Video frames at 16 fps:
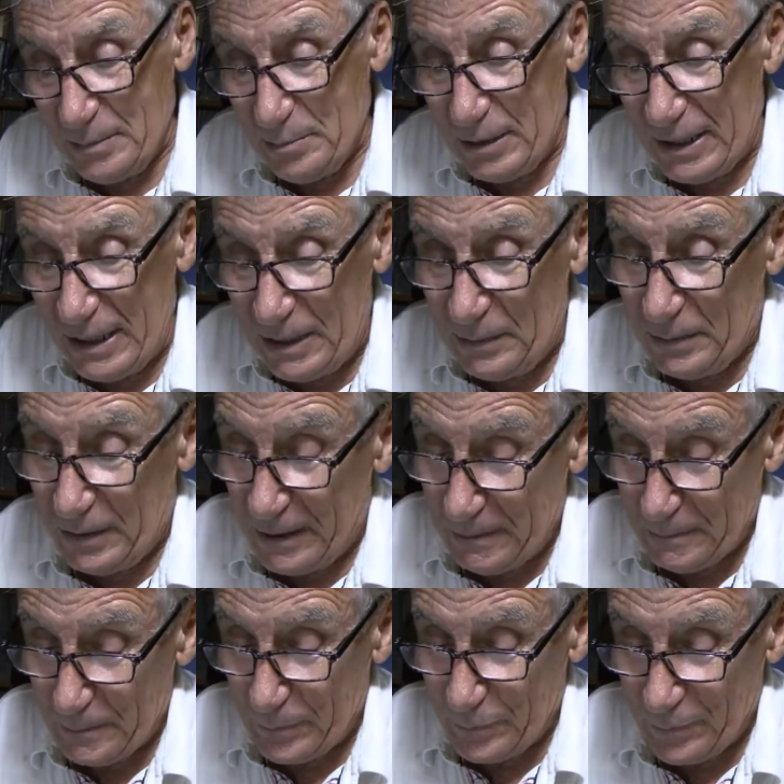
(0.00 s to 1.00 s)
But anyway,
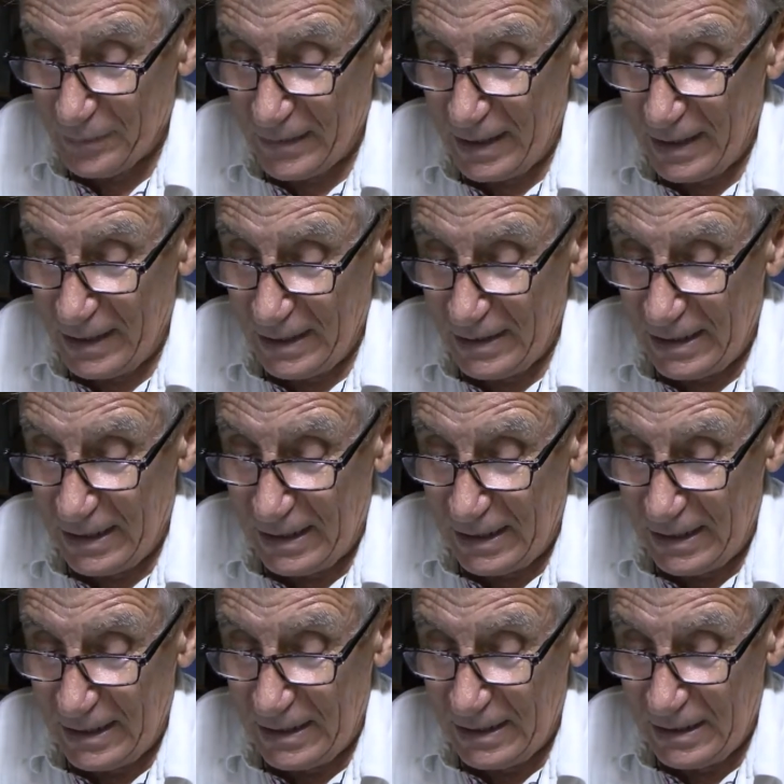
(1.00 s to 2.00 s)
the
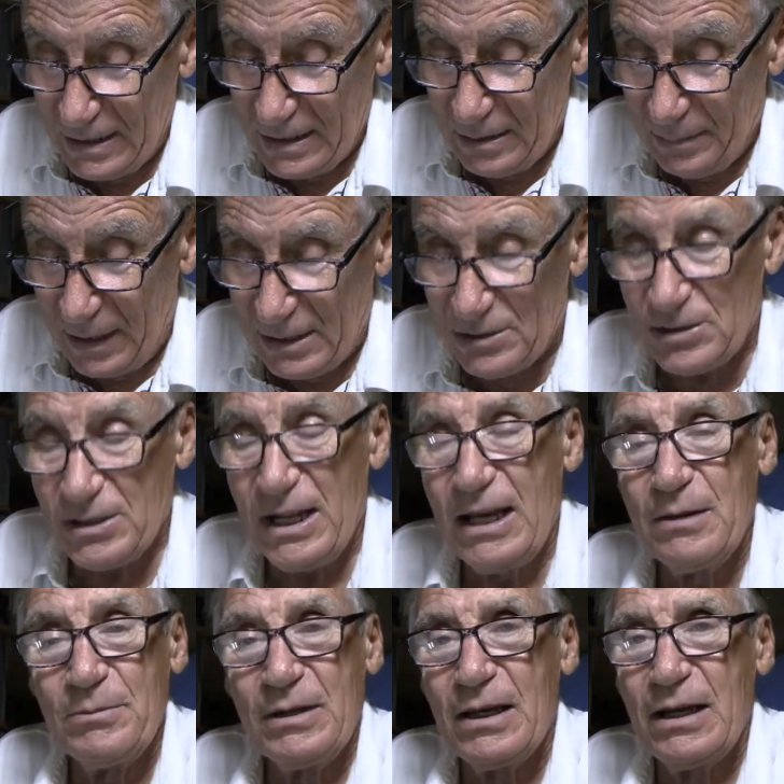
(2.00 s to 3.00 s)
man's
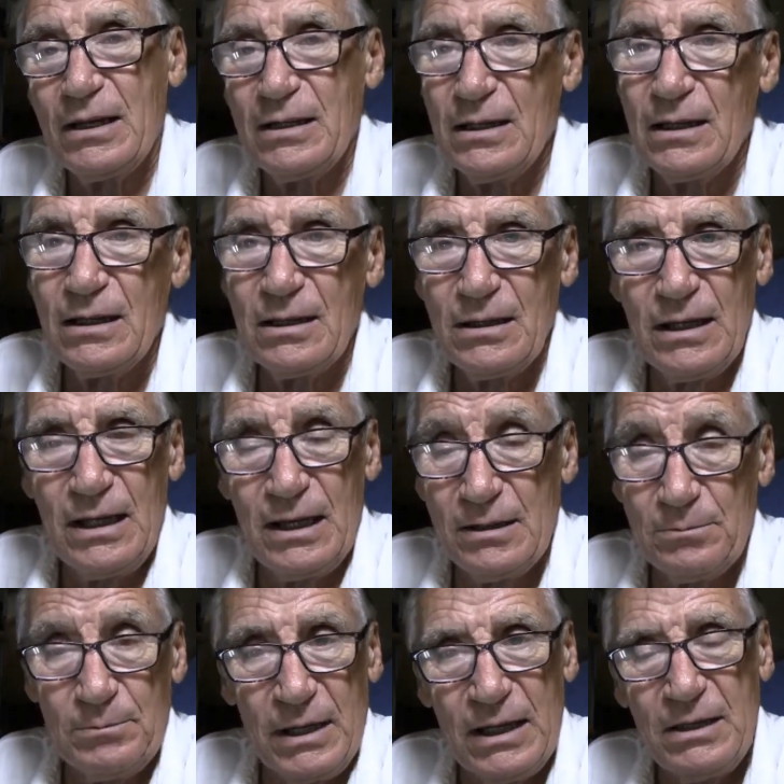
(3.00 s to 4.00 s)
name, and
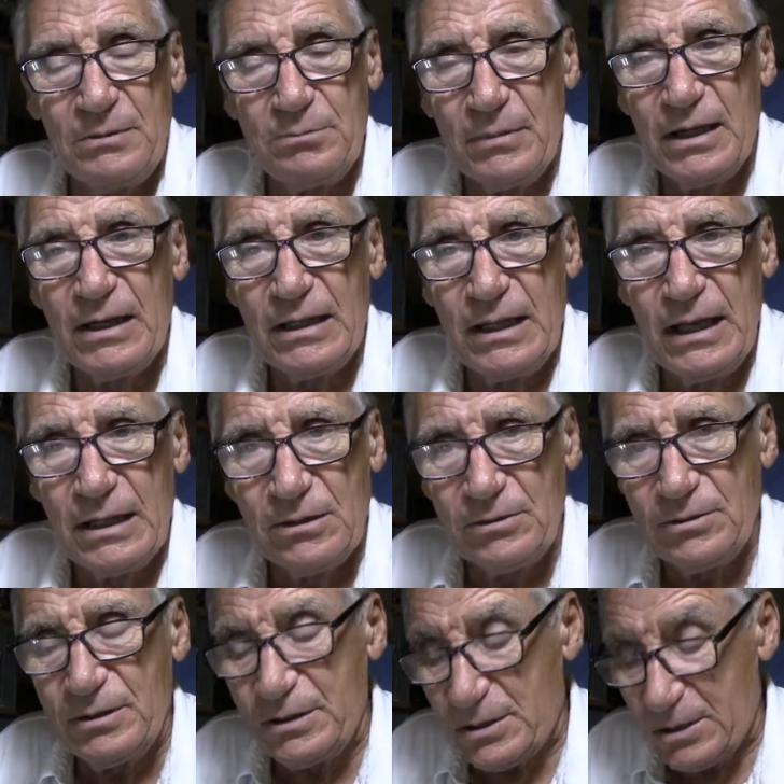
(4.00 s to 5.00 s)
in my
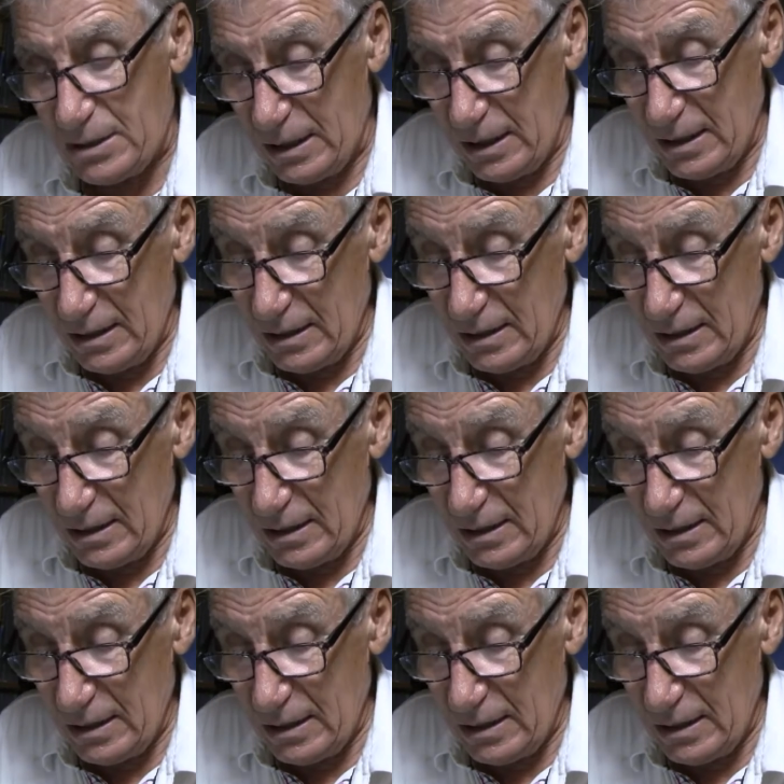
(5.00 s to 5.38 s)
ignorance,